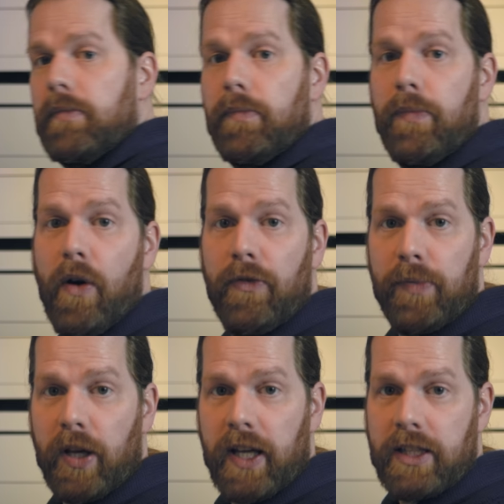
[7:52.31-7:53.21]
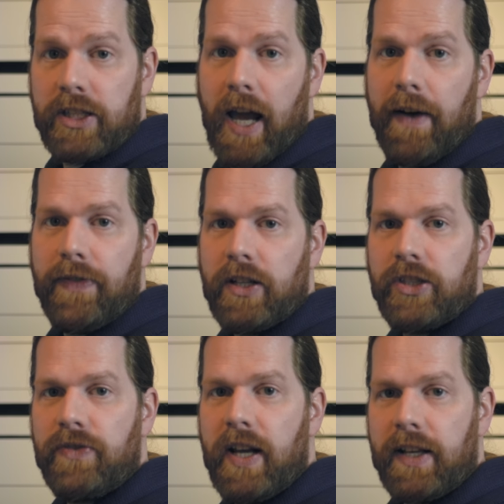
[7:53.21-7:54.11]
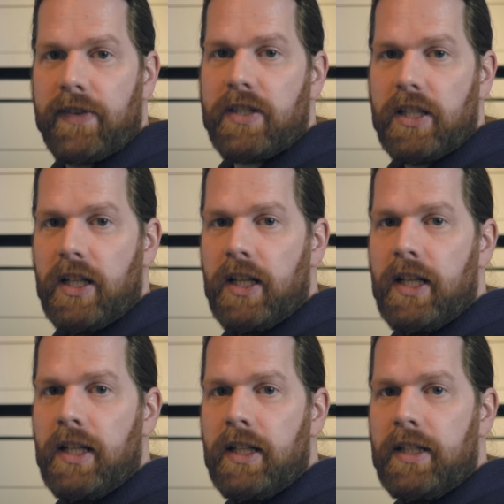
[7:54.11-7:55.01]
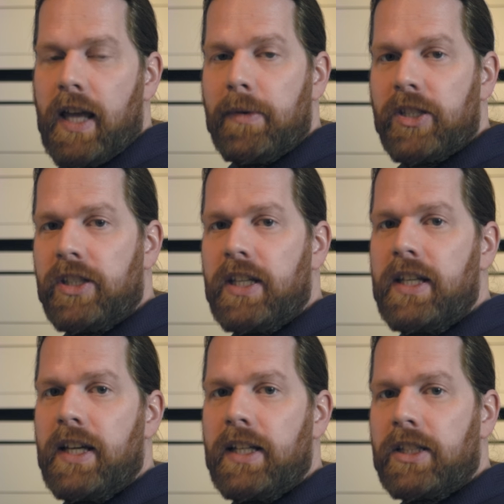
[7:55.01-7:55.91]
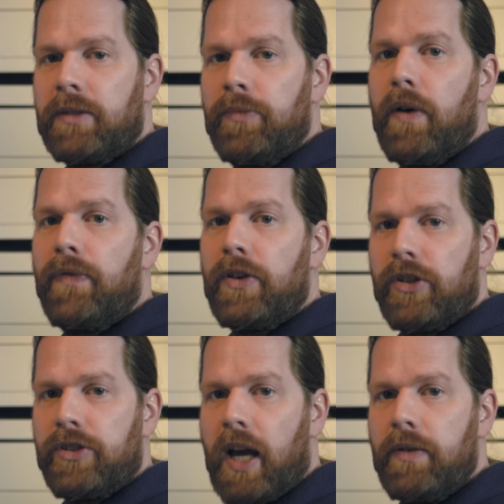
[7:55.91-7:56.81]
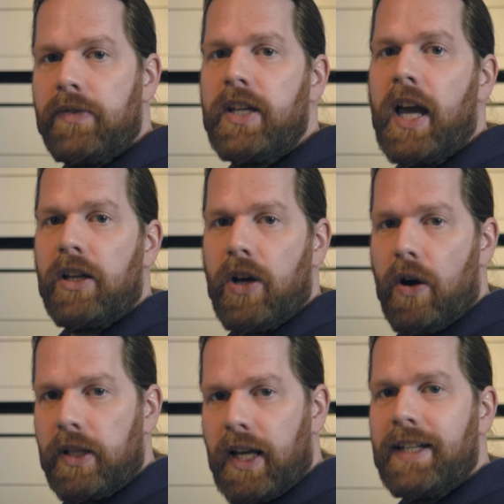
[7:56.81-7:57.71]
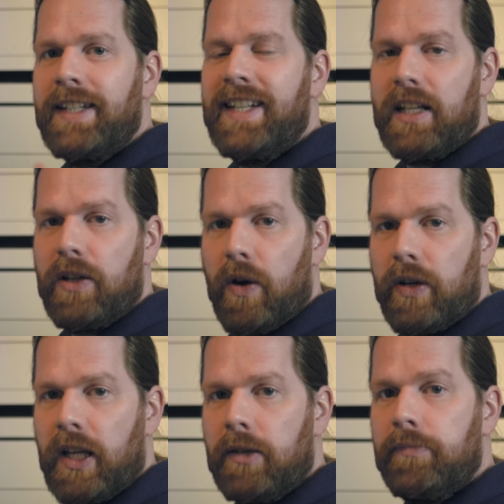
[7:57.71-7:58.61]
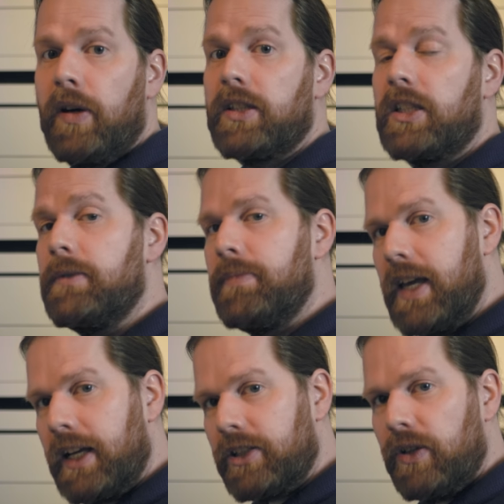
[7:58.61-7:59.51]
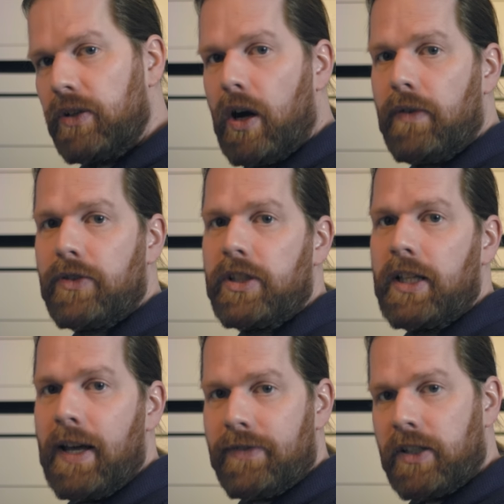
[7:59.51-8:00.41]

Both plugins have their strengths. The MSED is more versatile with the encoding and decoding, but the BX Solo offers the left